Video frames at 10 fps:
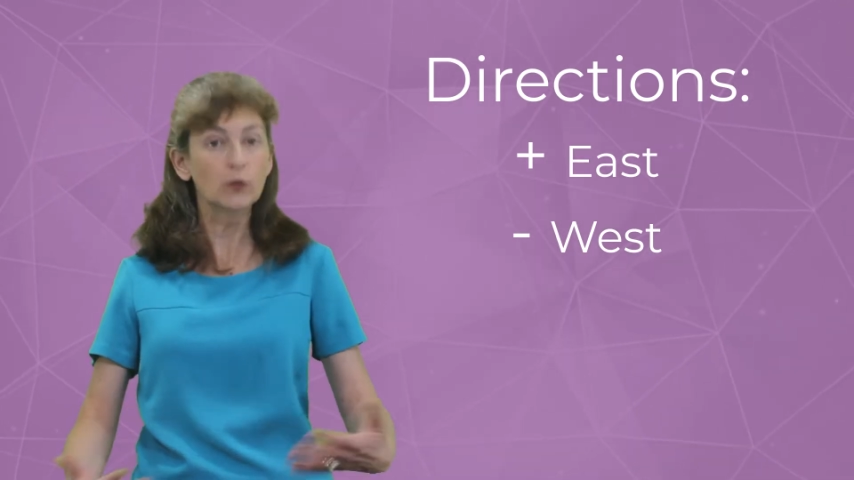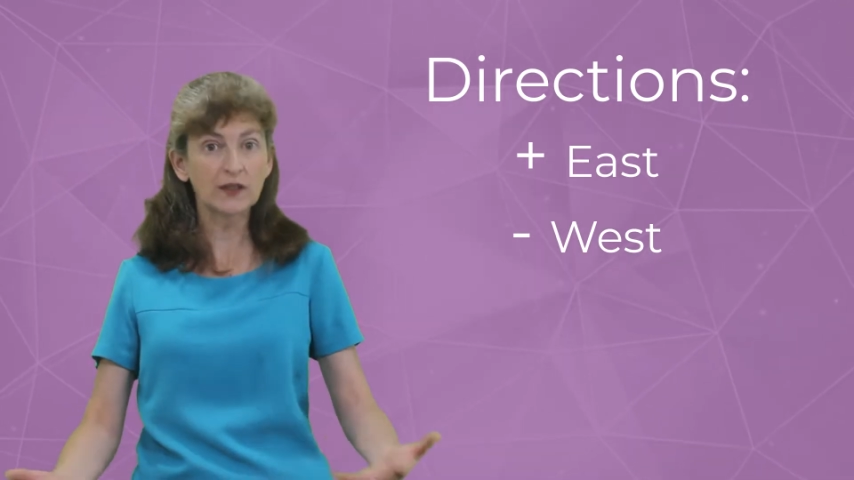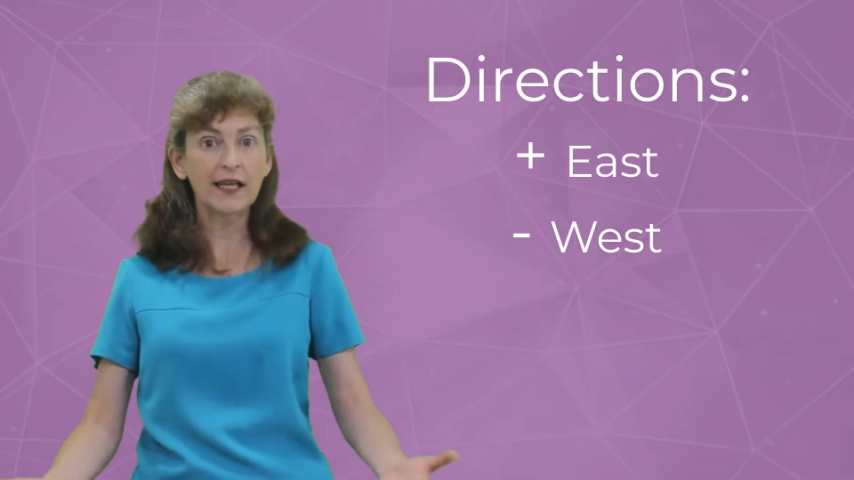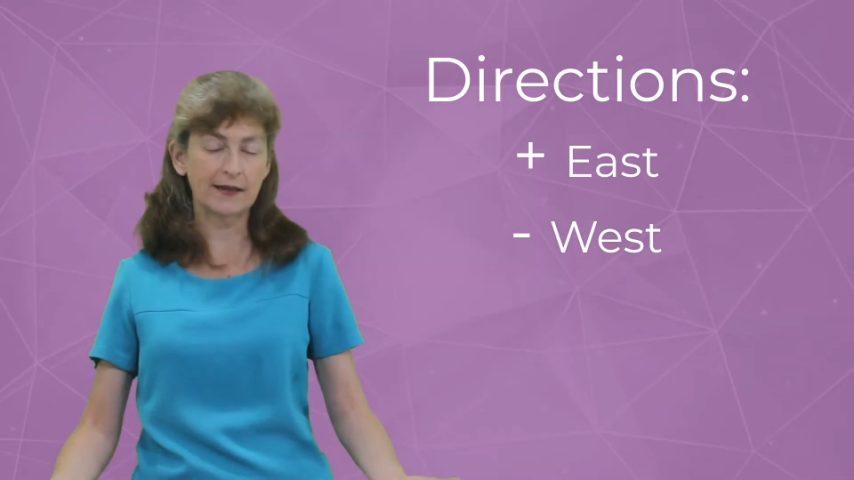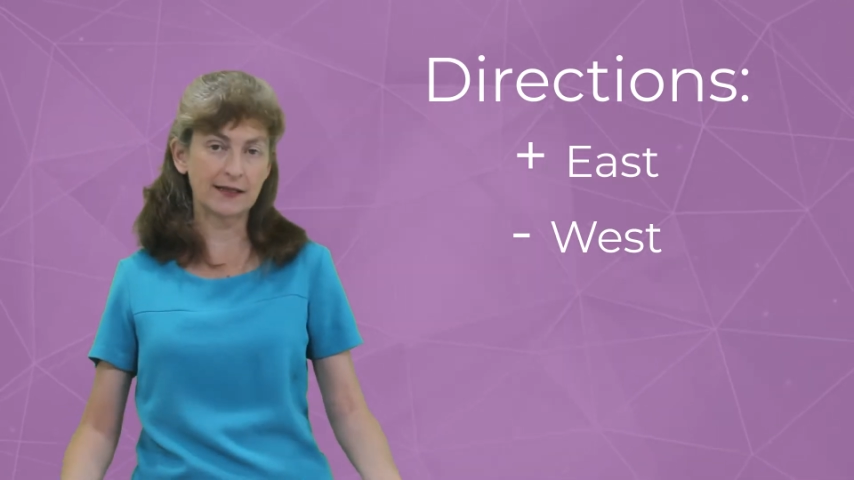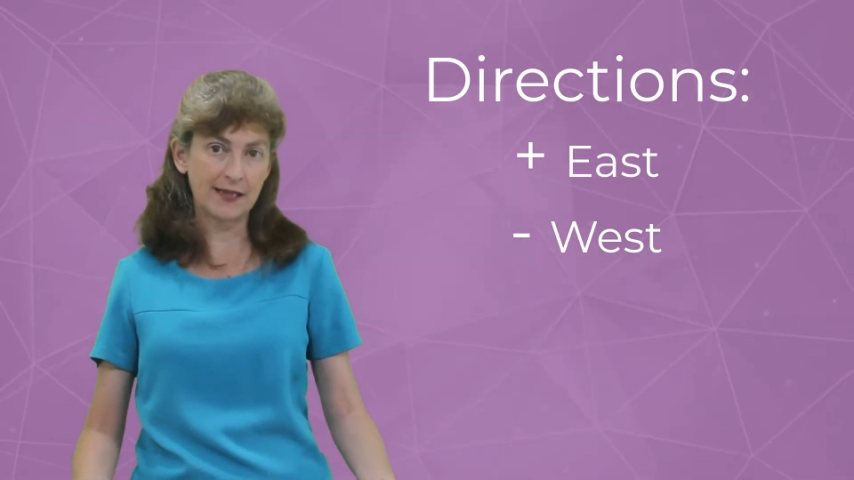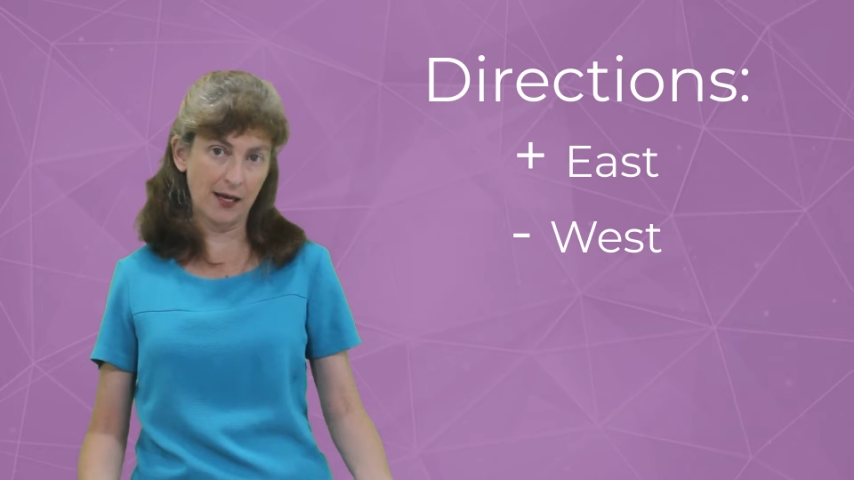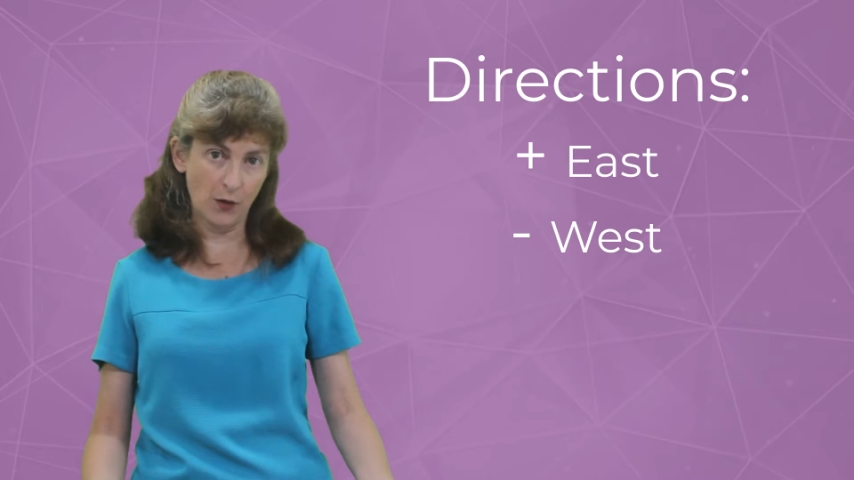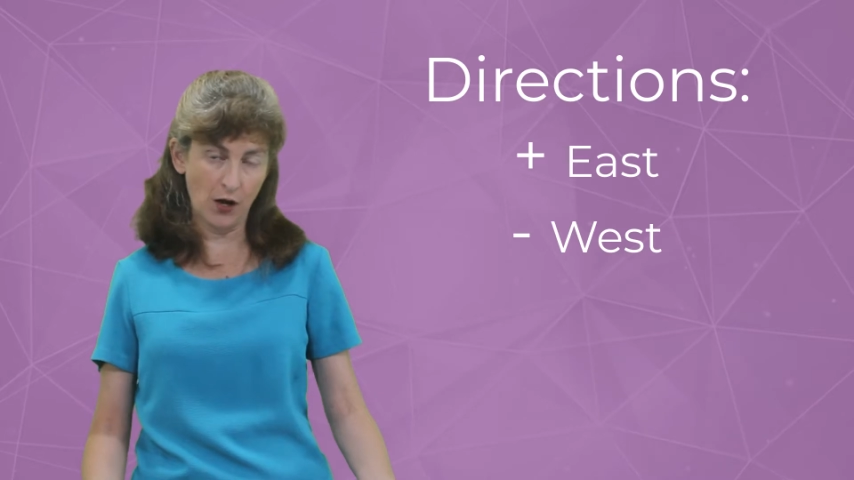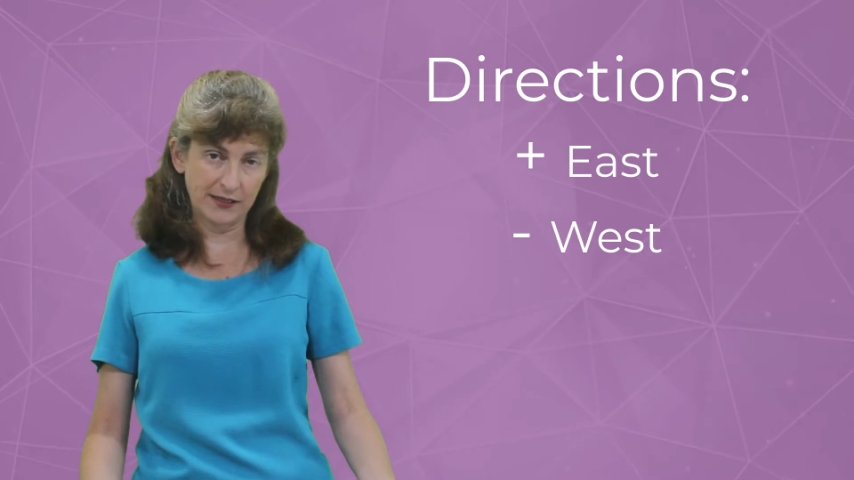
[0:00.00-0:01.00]
we'll get the
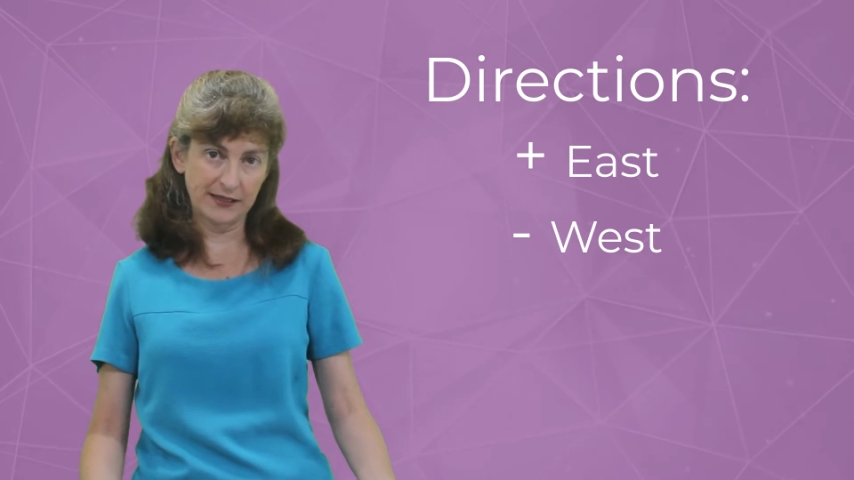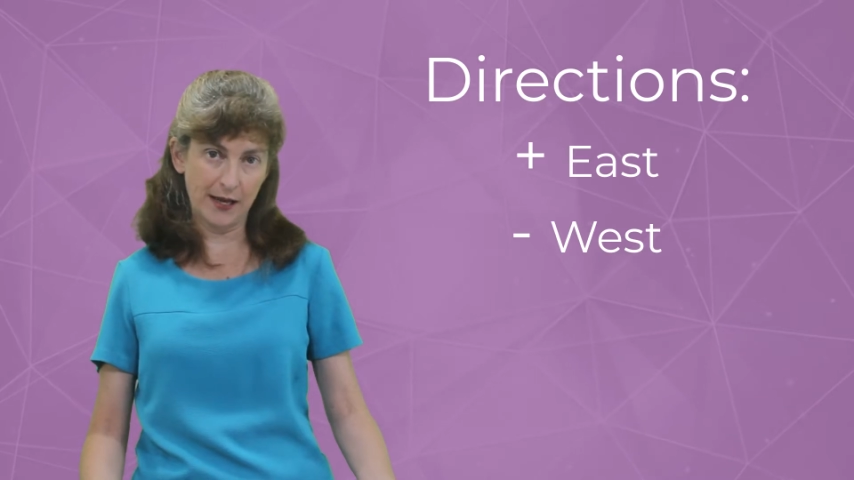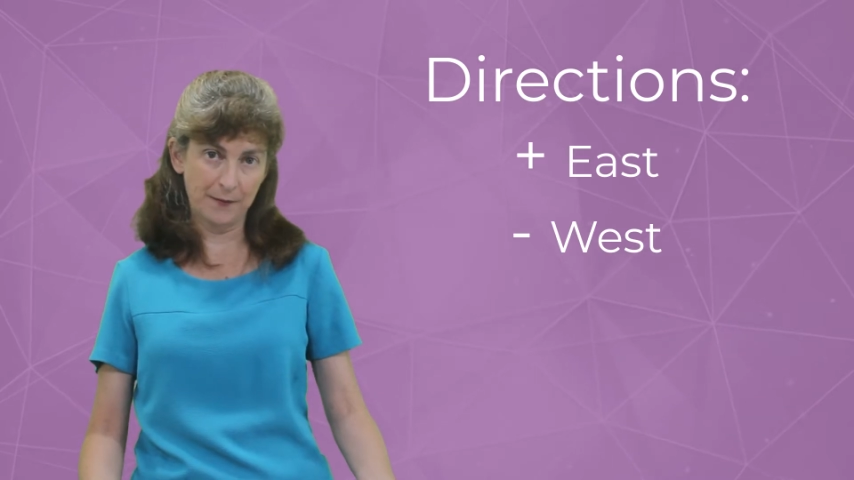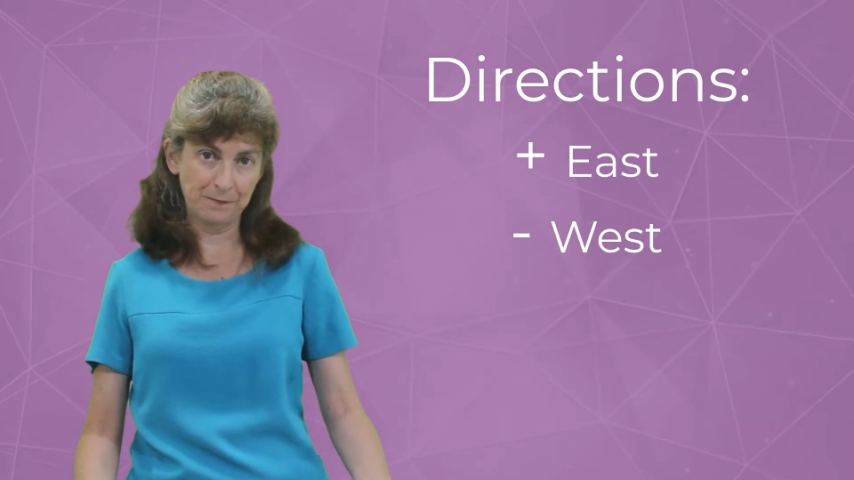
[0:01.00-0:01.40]
same answer.